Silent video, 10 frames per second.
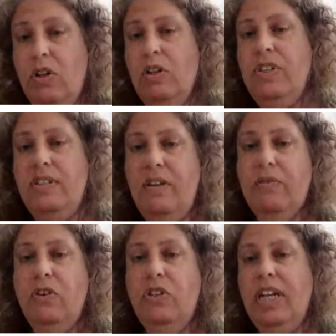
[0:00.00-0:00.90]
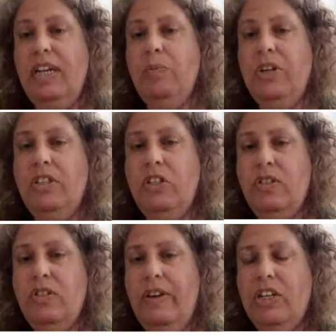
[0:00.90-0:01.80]
all of the self-conjugate
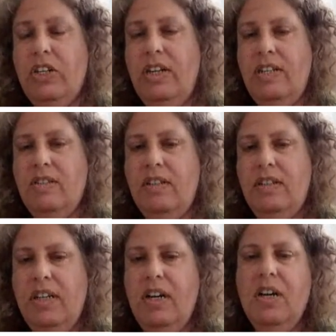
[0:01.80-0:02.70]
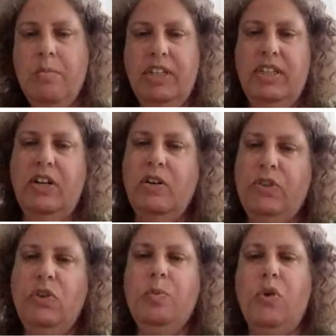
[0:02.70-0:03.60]
partitions are actually listed here, but there
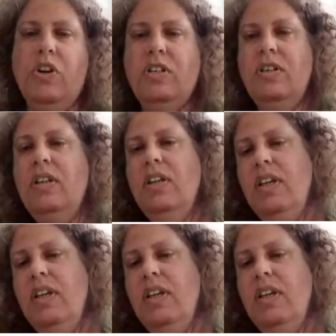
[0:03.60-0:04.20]
are a few more